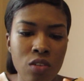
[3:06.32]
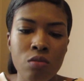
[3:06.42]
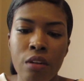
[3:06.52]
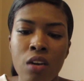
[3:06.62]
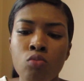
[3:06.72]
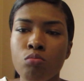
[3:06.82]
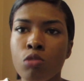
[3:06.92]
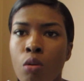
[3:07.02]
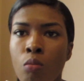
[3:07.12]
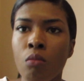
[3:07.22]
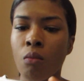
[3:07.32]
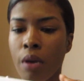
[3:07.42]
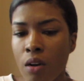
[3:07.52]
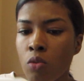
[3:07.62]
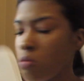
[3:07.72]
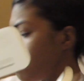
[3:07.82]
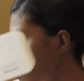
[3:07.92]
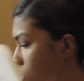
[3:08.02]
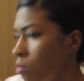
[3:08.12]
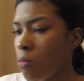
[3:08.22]
on now. Ow.
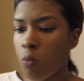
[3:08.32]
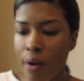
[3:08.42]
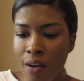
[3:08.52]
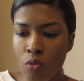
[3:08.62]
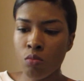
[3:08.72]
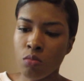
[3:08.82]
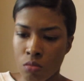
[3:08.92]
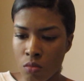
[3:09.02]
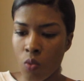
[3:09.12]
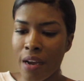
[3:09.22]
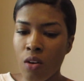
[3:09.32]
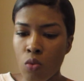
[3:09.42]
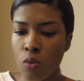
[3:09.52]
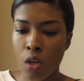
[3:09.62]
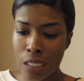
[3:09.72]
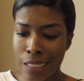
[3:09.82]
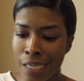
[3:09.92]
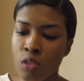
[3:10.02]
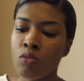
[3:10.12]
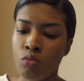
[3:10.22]
Wow. Wow. Slide
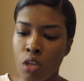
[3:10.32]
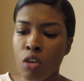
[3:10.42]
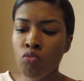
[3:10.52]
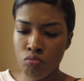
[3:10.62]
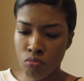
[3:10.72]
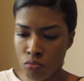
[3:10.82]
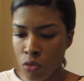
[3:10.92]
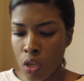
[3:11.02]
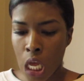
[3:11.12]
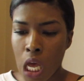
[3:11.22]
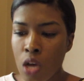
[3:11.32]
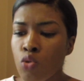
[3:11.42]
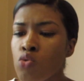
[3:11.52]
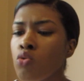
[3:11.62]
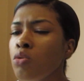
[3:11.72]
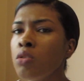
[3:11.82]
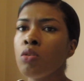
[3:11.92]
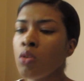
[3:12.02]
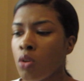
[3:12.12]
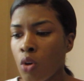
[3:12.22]
on now. Ow.
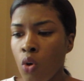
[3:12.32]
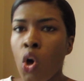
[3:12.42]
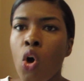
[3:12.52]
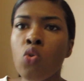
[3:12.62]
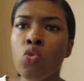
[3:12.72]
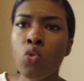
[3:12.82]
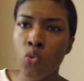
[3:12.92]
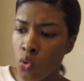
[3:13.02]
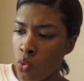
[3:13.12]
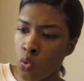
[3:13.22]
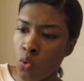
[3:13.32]
Oh.